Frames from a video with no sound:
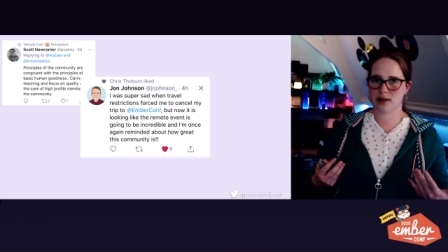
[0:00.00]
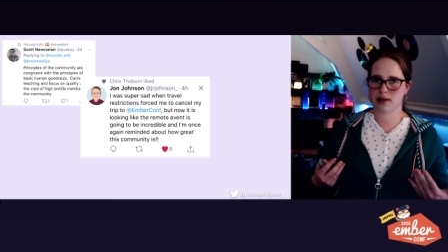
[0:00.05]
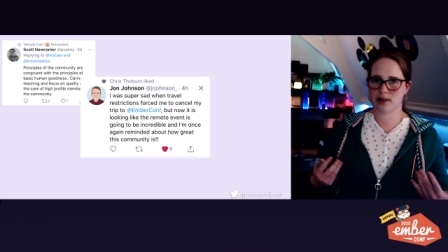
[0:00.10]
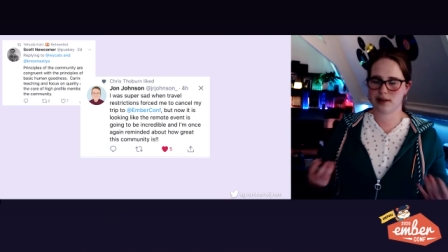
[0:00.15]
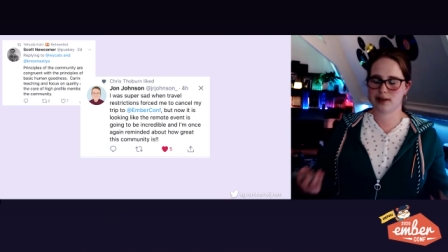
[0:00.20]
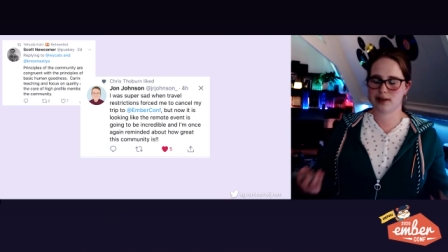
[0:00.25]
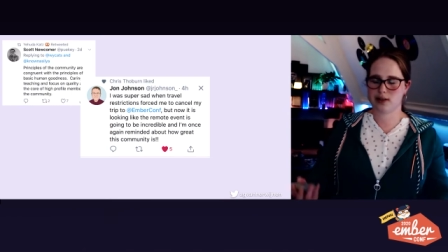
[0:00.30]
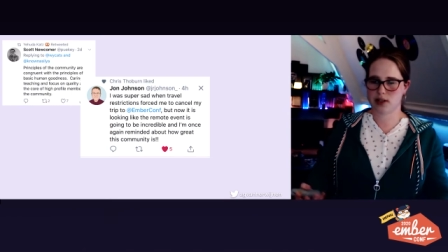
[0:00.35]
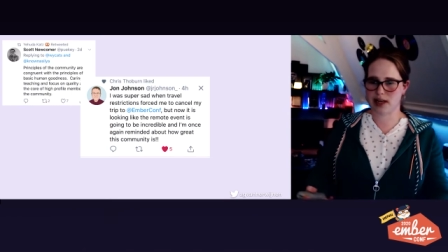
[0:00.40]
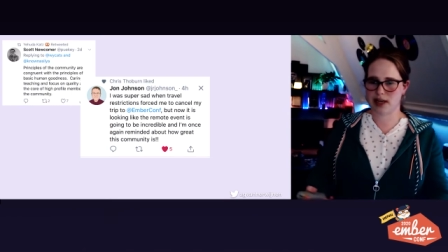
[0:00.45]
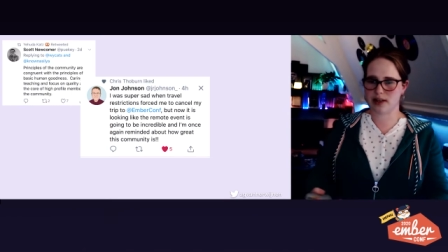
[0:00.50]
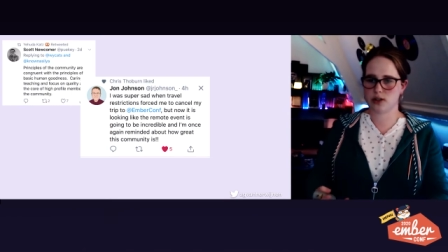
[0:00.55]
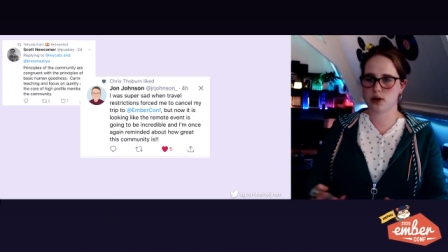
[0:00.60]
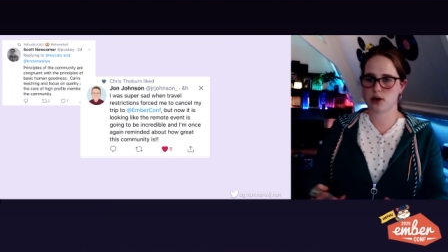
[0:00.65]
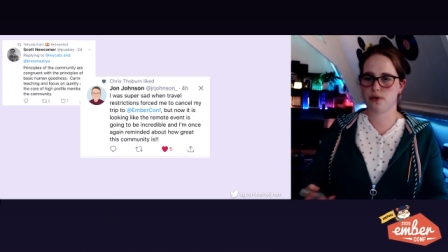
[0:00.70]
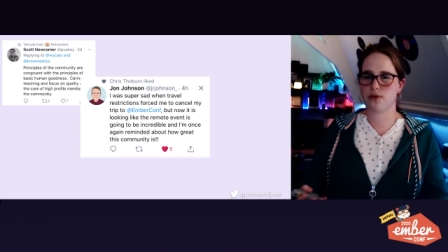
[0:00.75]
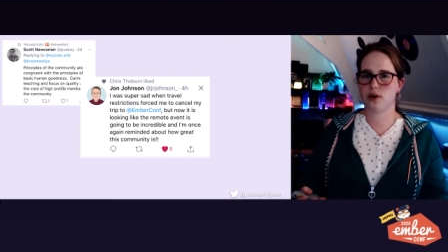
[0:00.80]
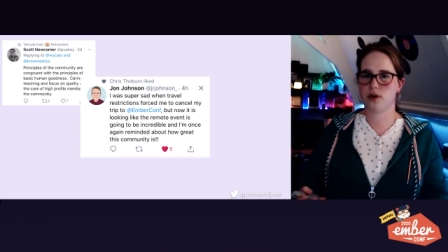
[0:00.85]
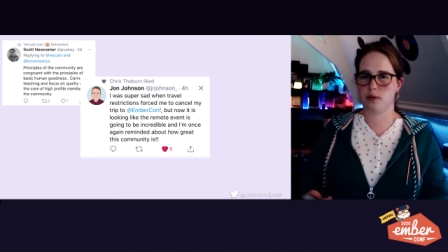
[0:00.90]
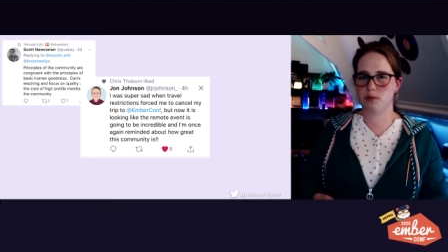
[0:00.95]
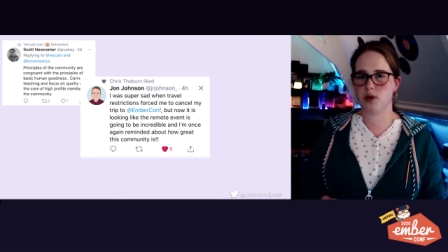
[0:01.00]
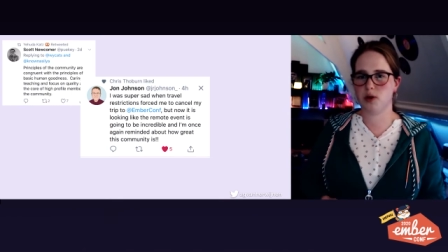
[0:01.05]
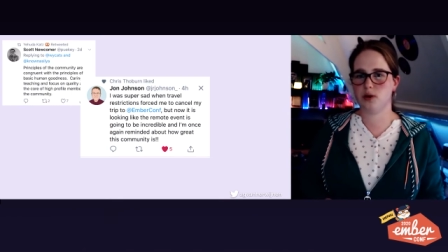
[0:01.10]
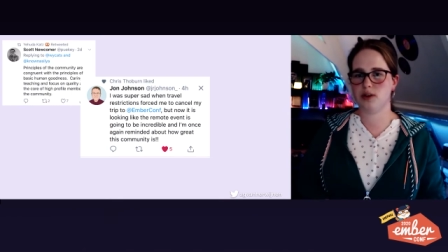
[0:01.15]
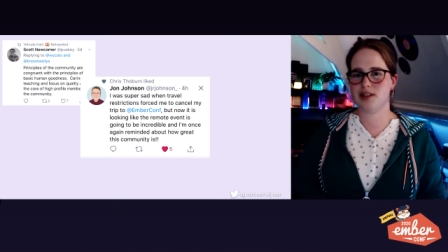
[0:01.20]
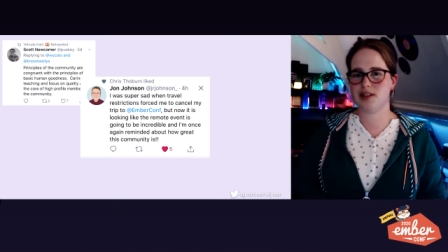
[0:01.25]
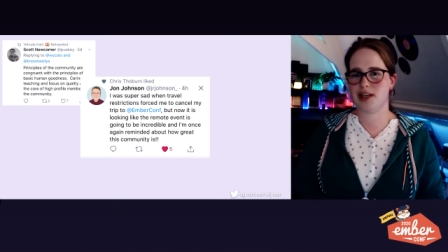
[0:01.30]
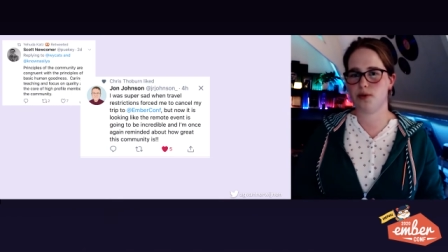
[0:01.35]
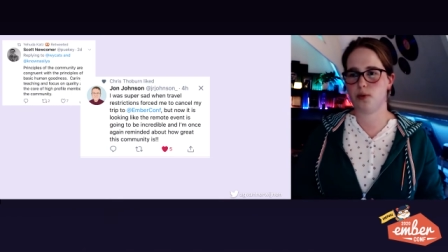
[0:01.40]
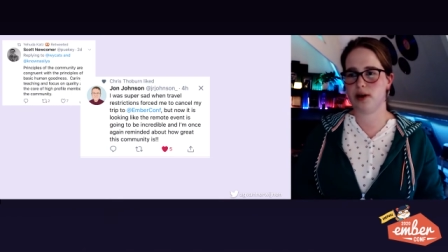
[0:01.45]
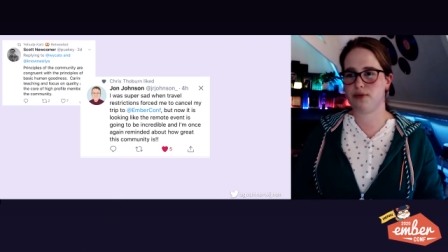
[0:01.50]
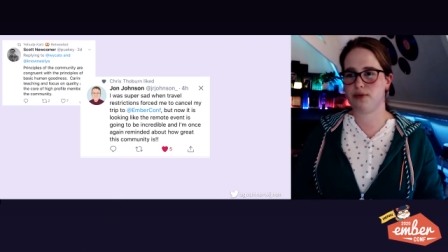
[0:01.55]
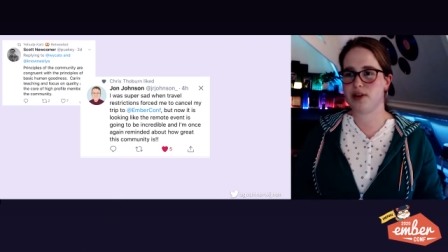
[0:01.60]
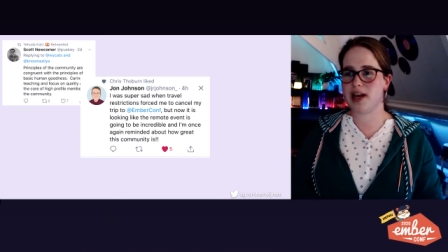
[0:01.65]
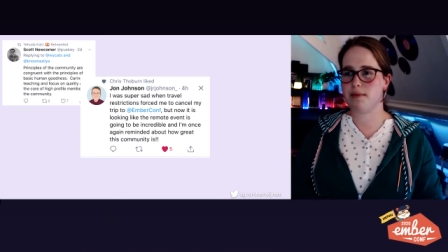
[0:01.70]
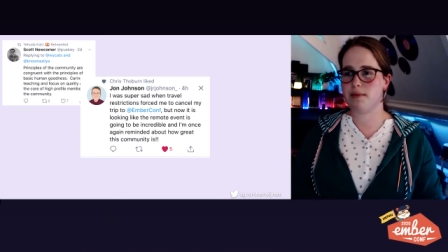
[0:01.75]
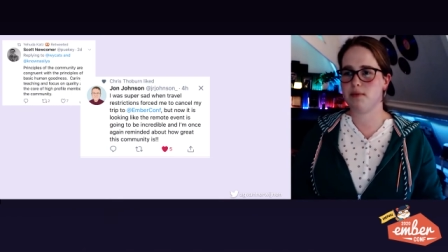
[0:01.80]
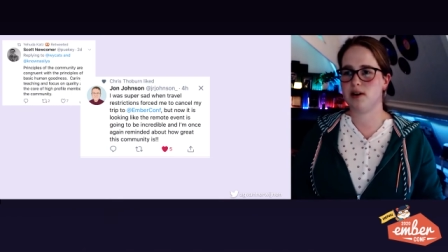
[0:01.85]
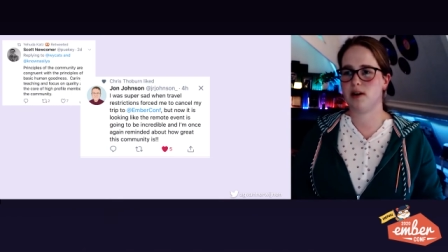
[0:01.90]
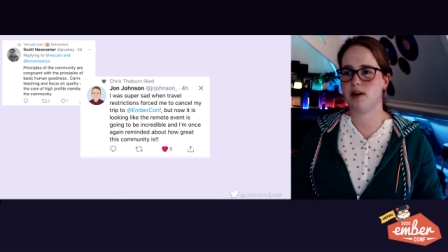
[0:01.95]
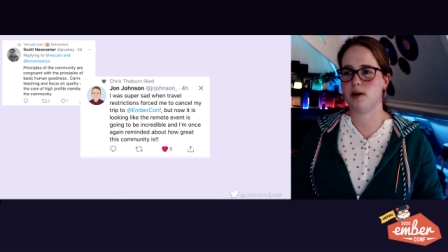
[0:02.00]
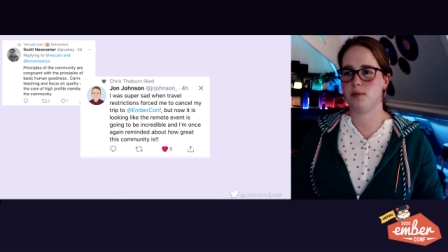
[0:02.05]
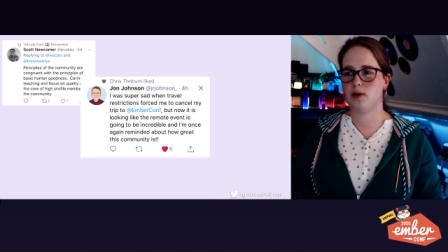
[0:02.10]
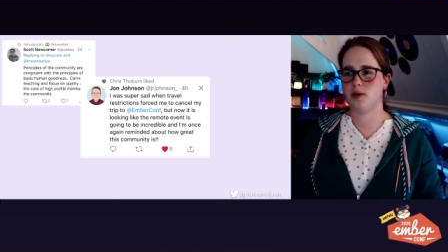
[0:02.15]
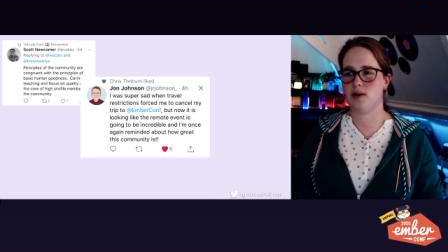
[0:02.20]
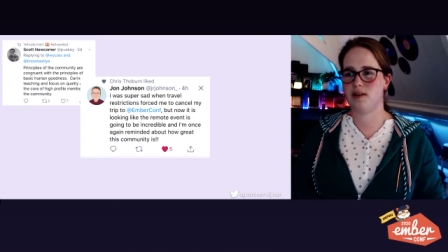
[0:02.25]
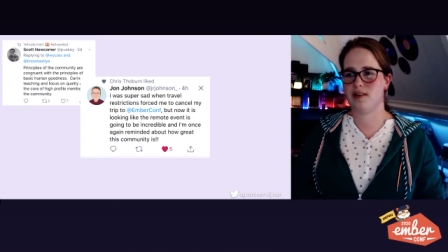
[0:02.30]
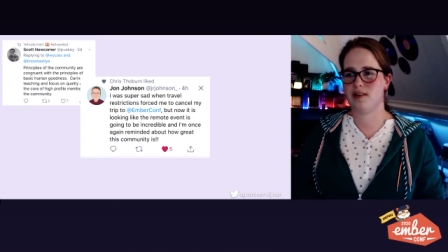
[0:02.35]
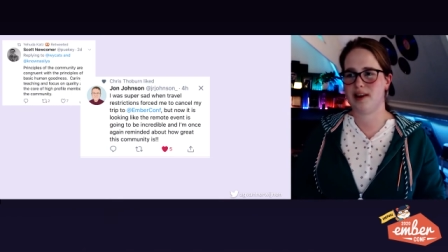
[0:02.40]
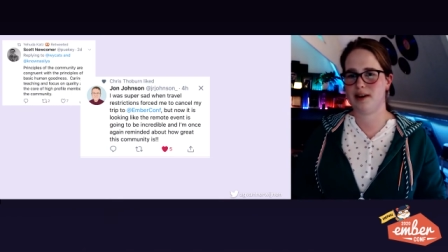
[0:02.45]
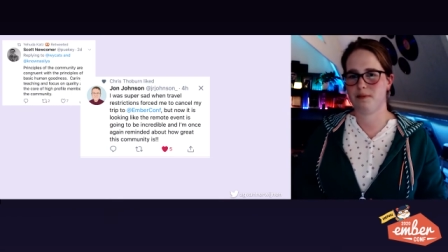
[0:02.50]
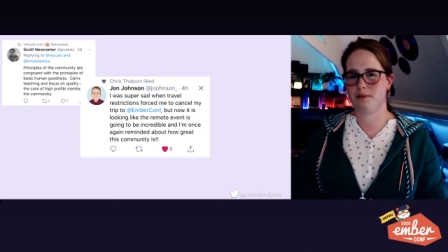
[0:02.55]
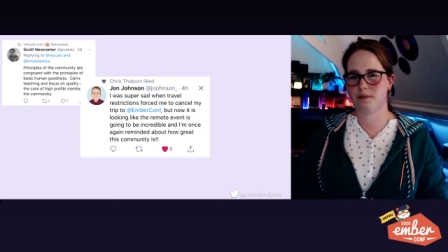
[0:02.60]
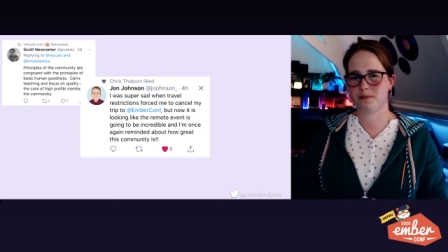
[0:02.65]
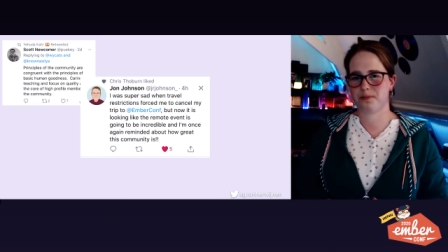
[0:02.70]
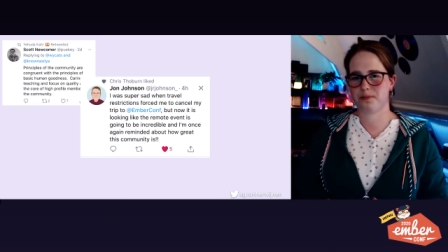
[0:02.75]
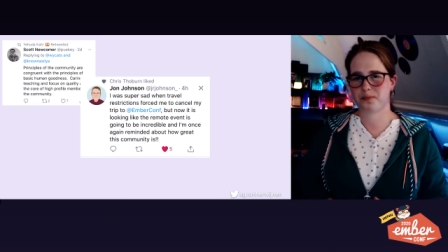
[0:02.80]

the sense of community with the Ember community.